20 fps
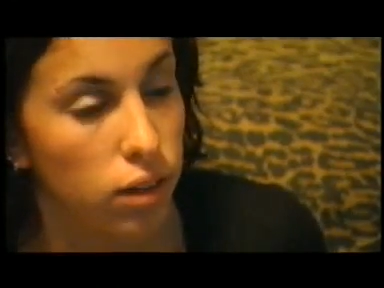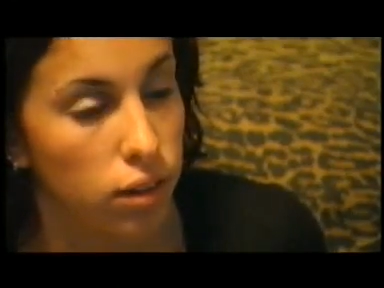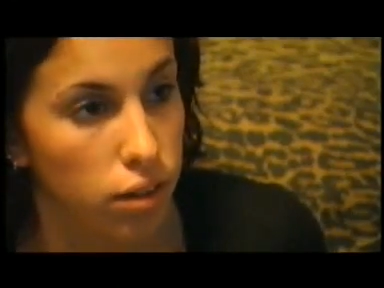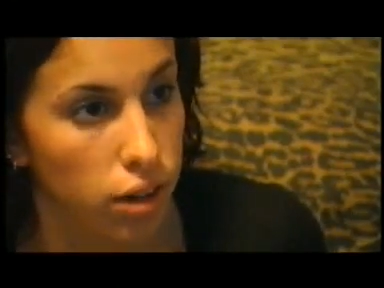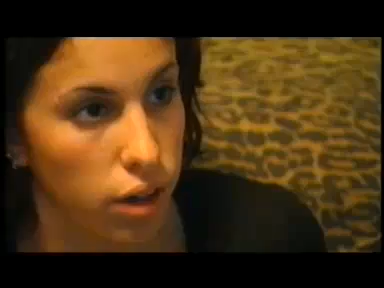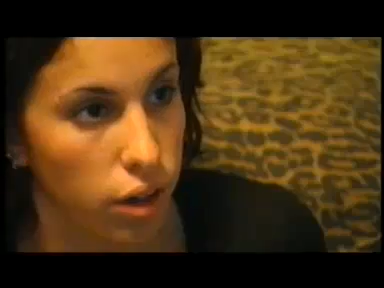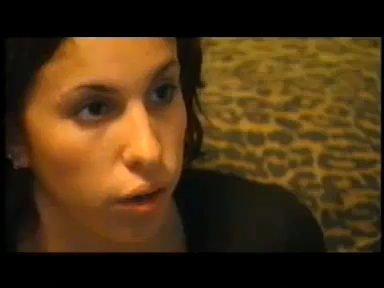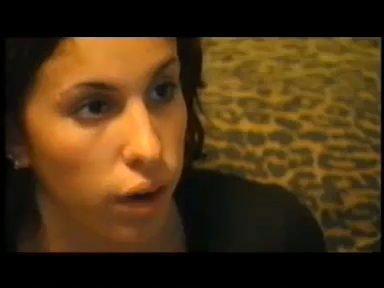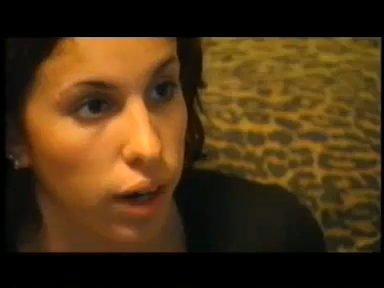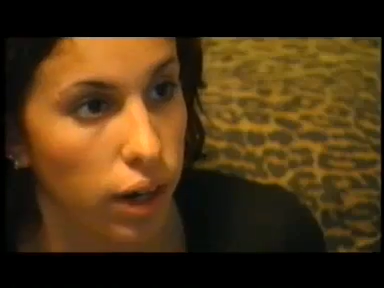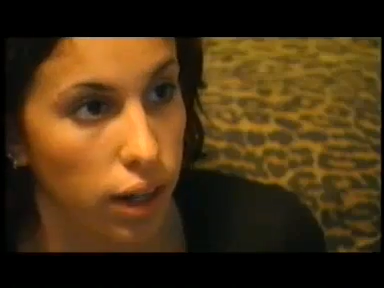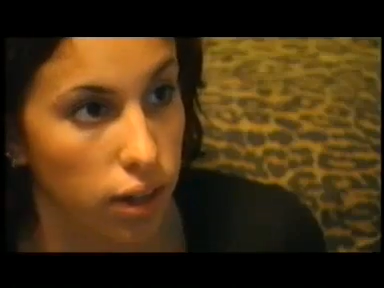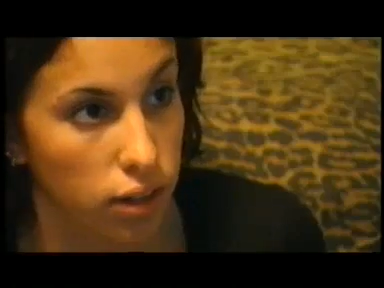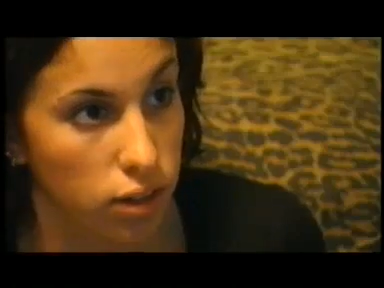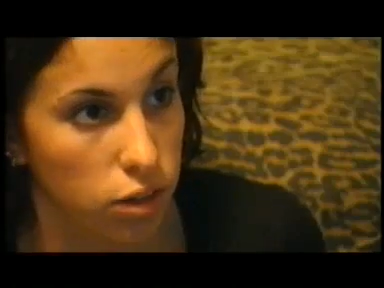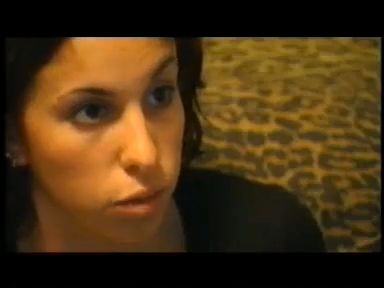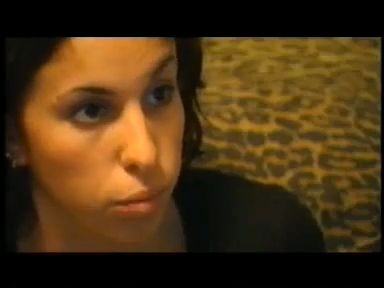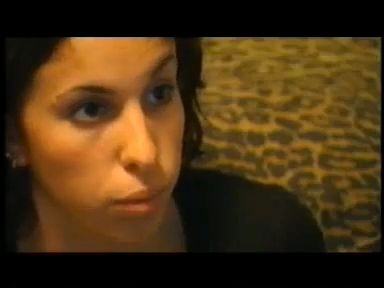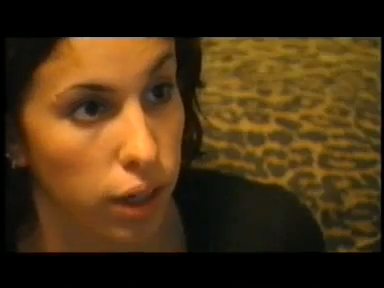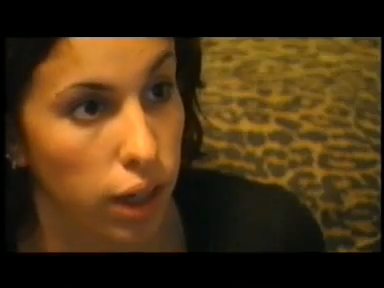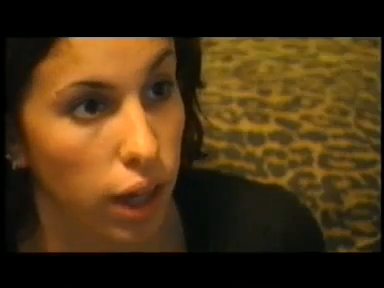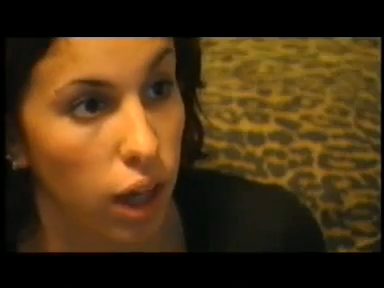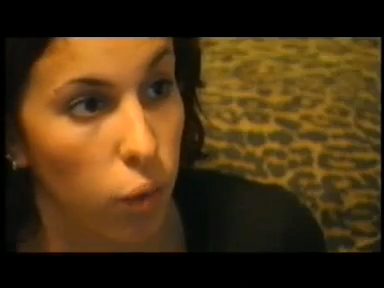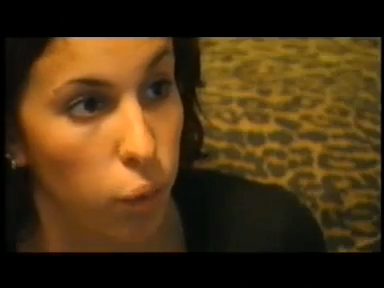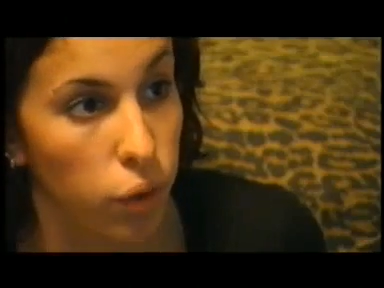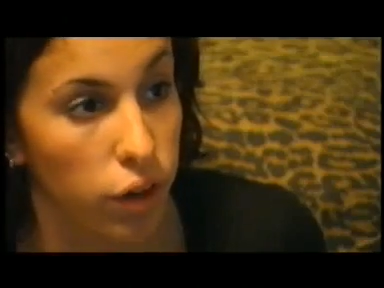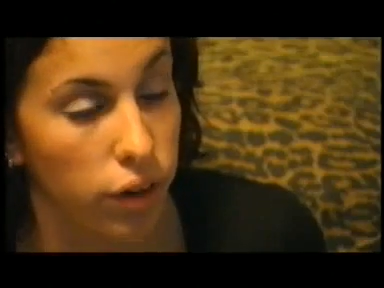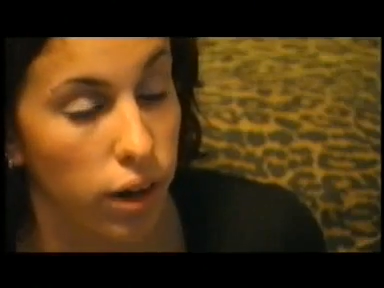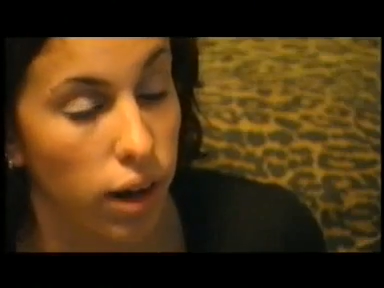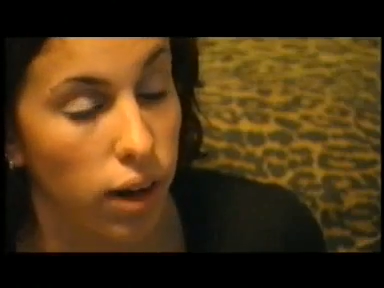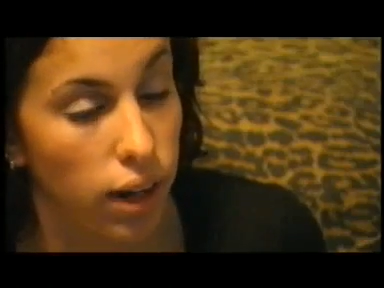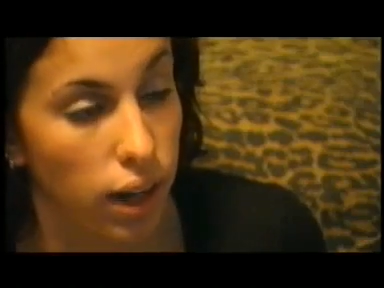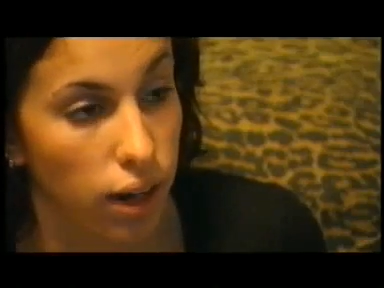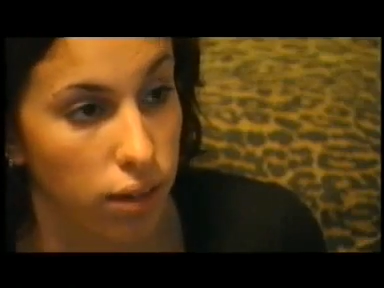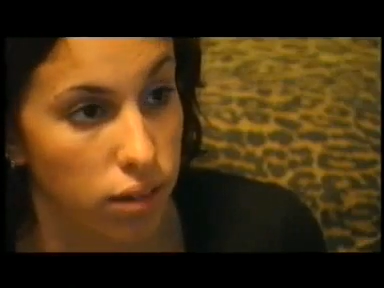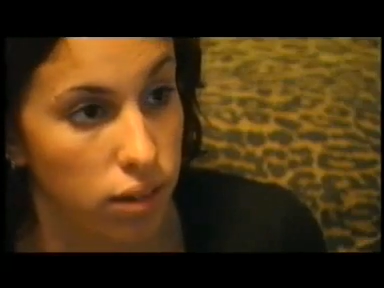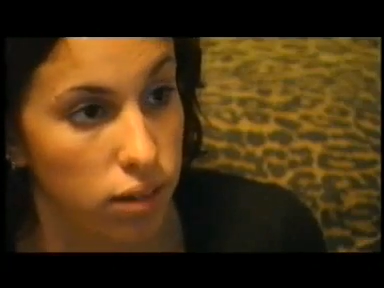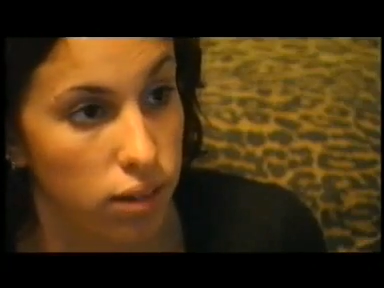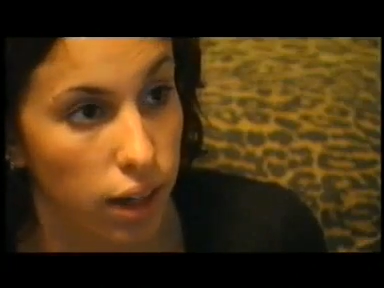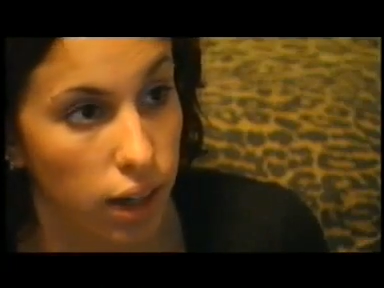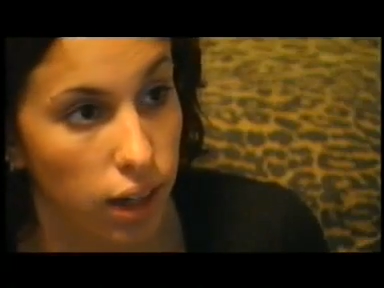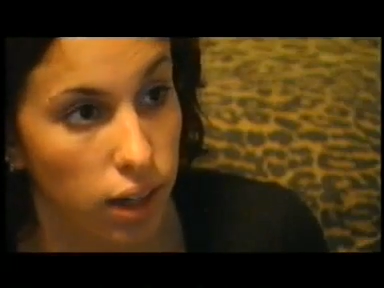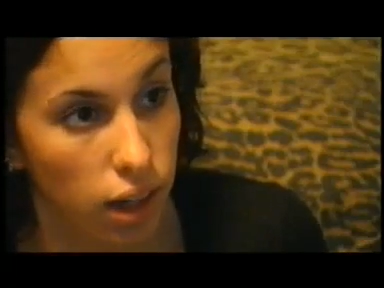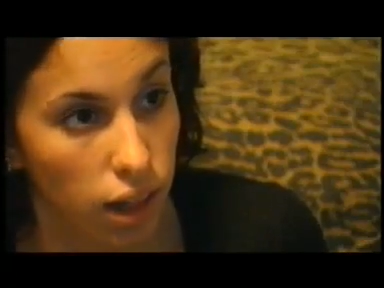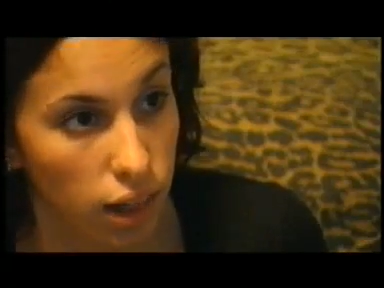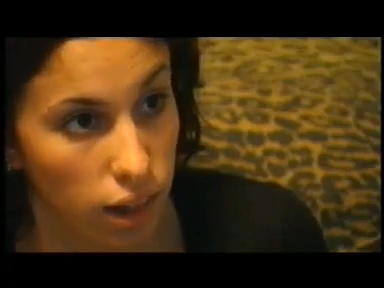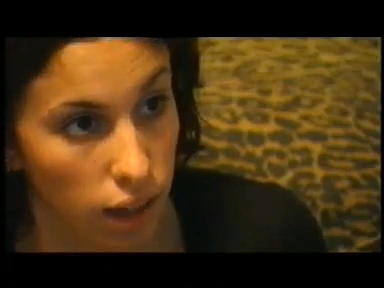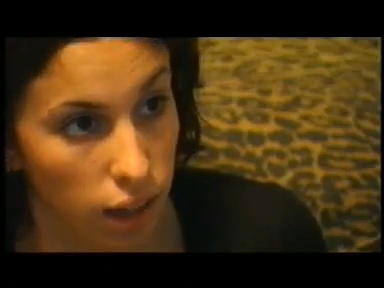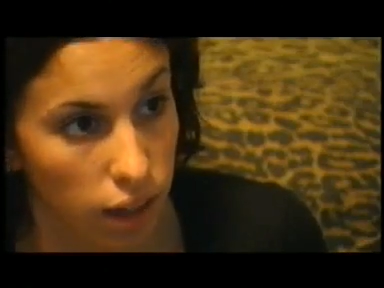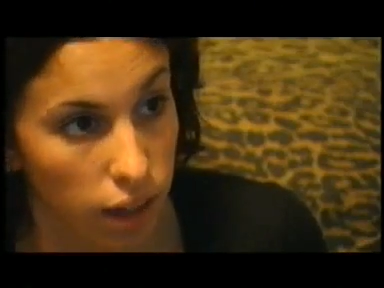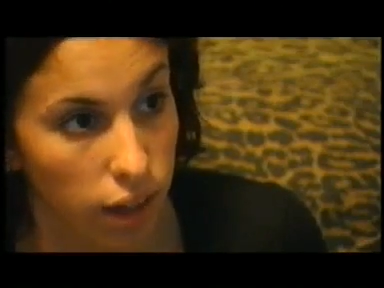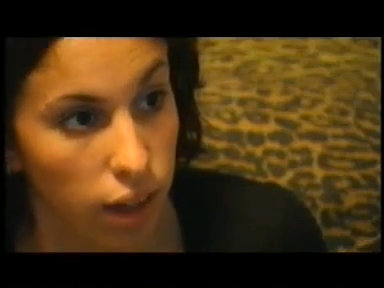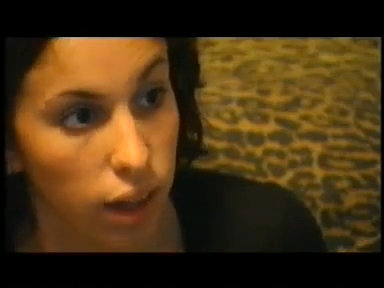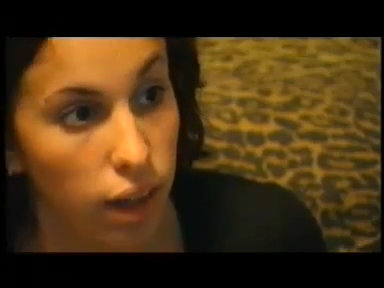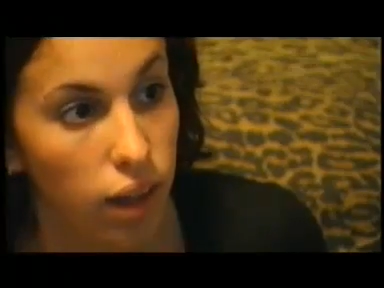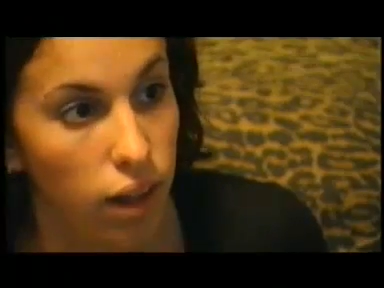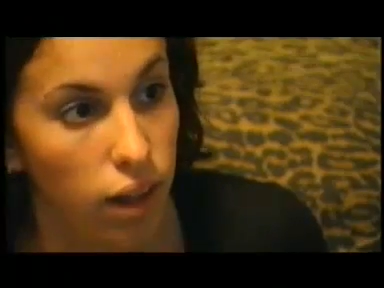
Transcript: sitting right next to me, and we are not allowed to say anything